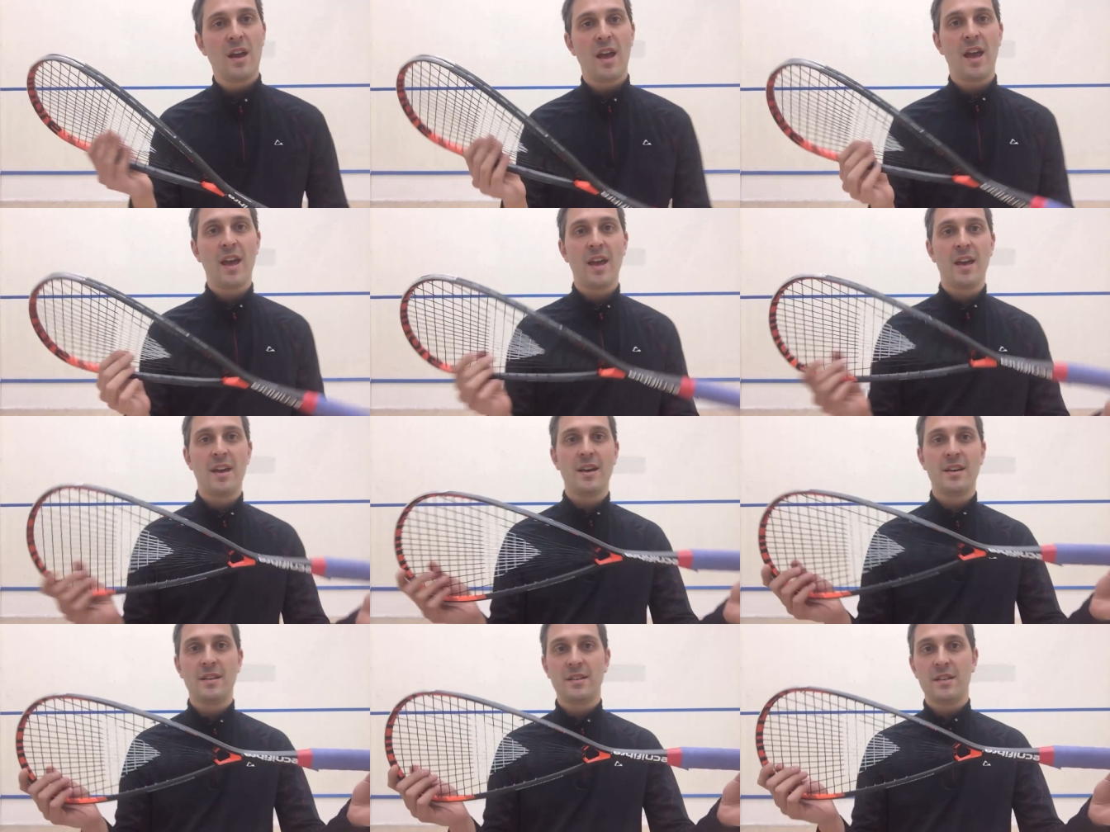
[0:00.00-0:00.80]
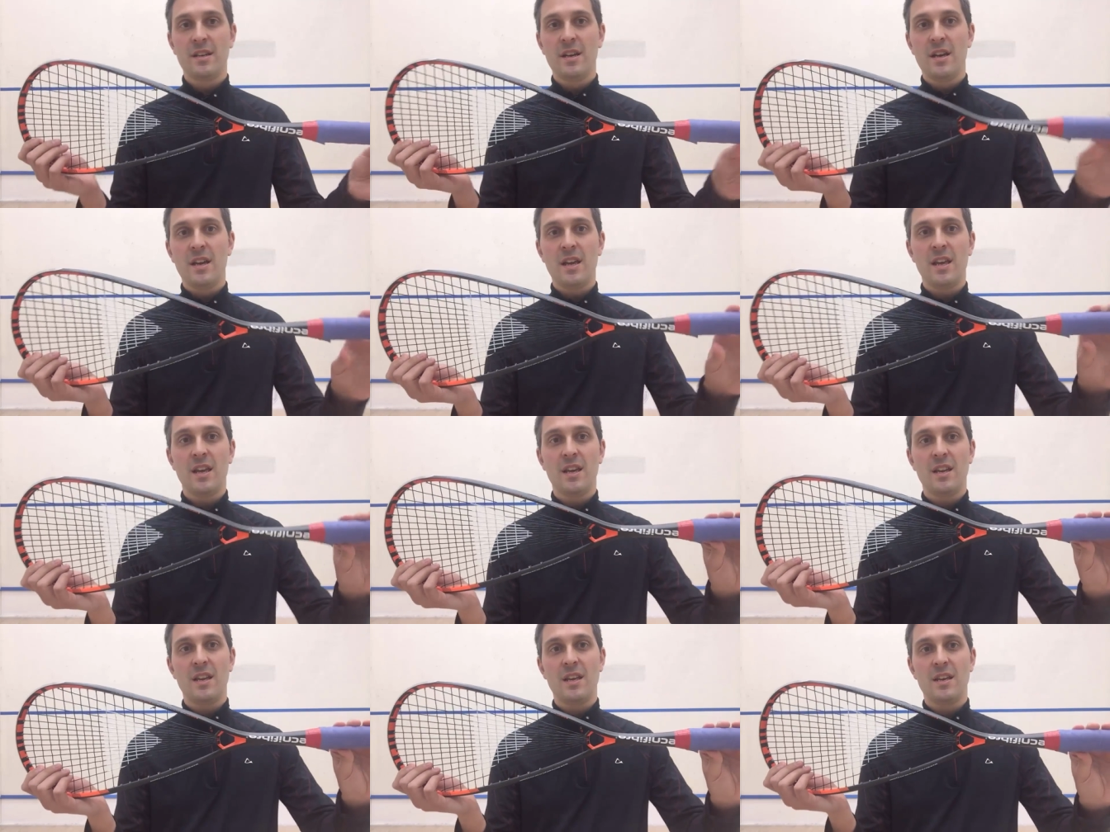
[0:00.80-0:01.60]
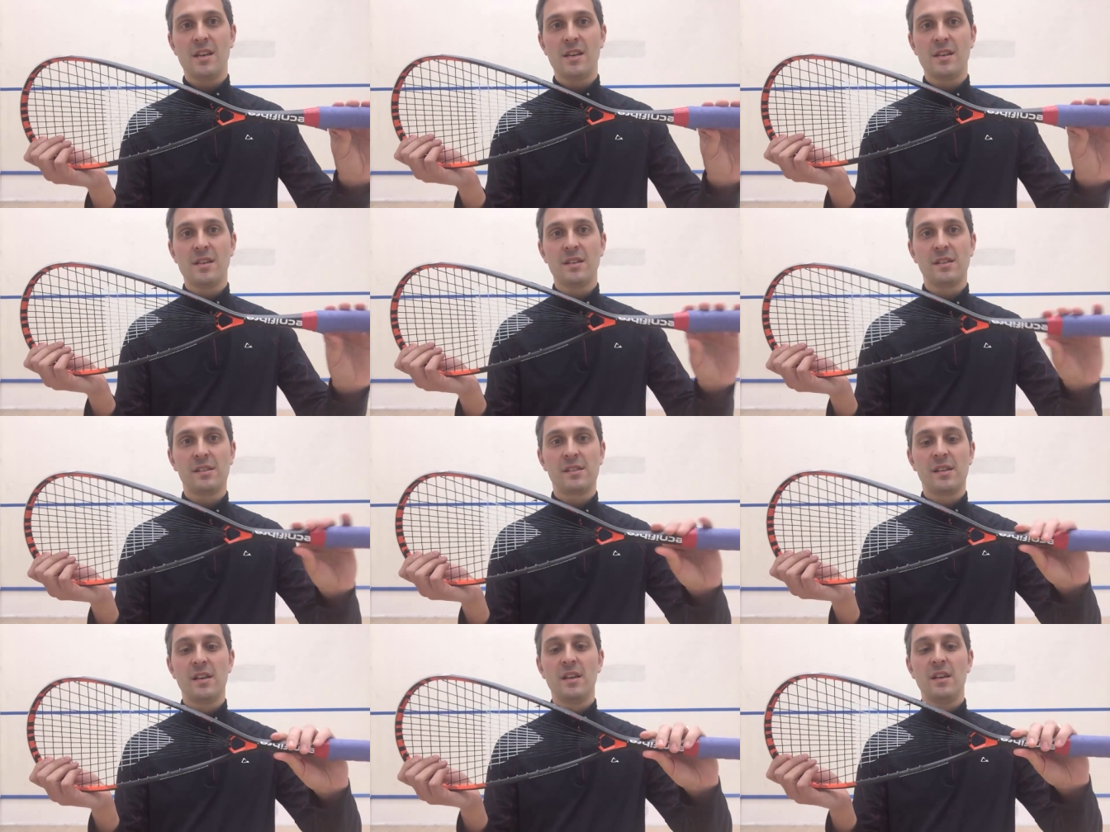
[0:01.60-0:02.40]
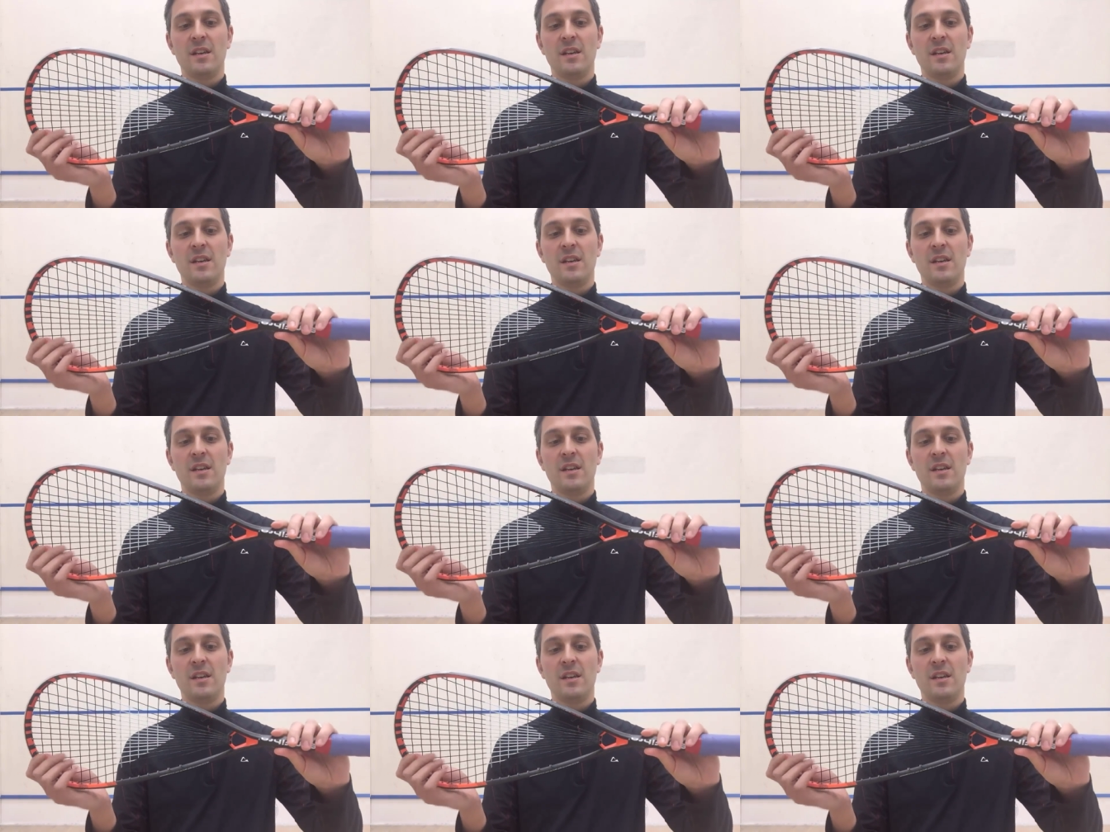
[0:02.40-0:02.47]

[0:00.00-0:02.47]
and it is.